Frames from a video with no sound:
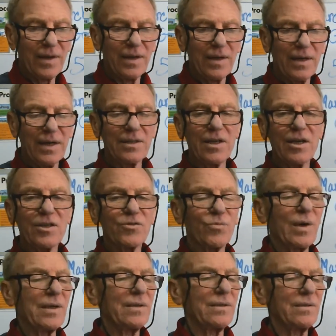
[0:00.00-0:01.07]
it does
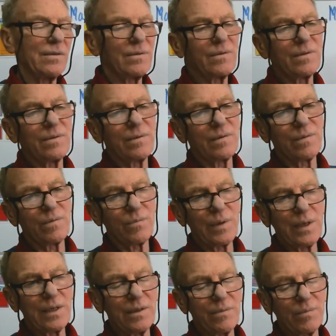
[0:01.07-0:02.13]
what
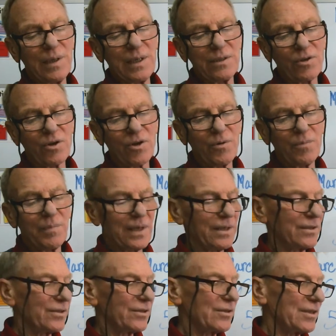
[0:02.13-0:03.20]
we term in
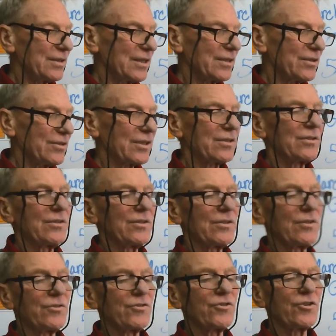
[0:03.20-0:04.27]
statistics as it
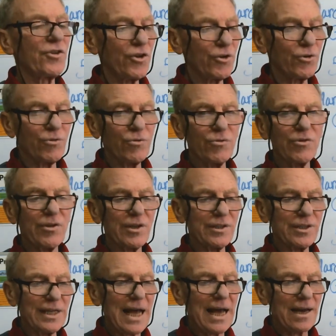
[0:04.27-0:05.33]
skews the
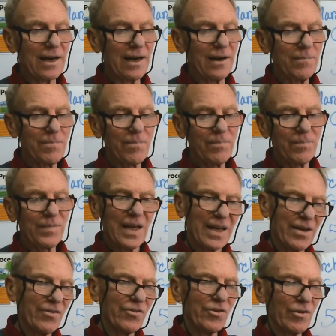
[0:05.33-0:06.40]
data. It
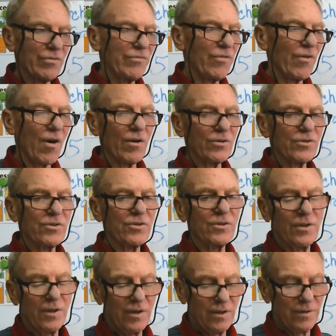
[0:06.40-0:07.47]
gives you a false
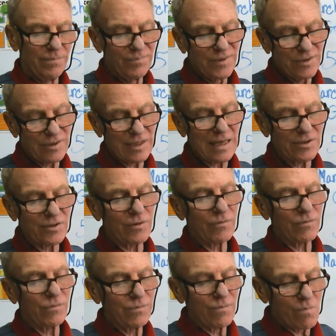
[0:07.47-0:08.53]
sense of
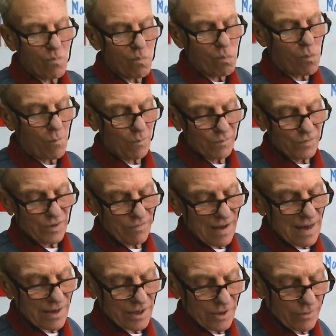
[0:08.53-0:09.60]
the
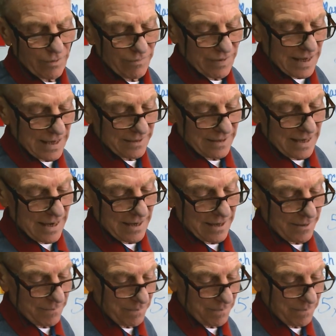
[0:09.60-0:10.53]
value of that data.